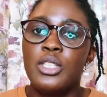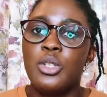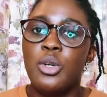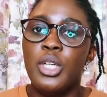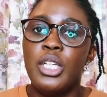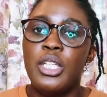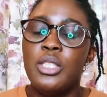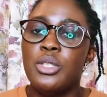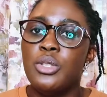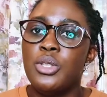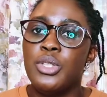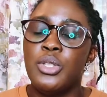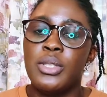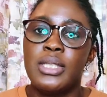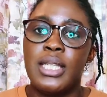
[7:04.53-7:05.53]
So all you need to do is
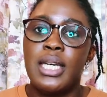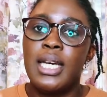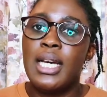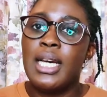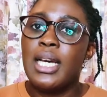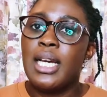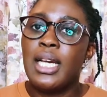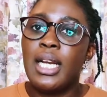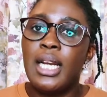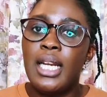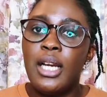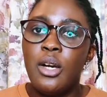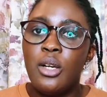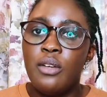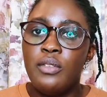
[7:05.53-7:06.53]
just click
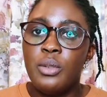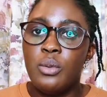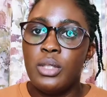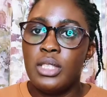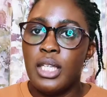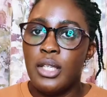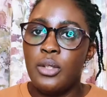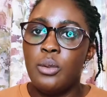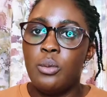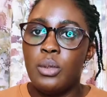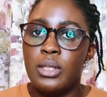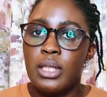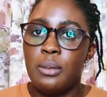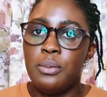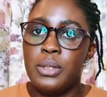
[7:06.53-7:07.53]
all of the ones that you don't want
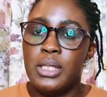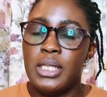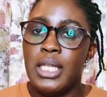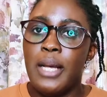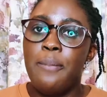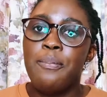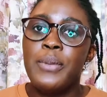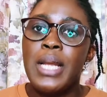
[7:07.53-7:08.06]
and put it there.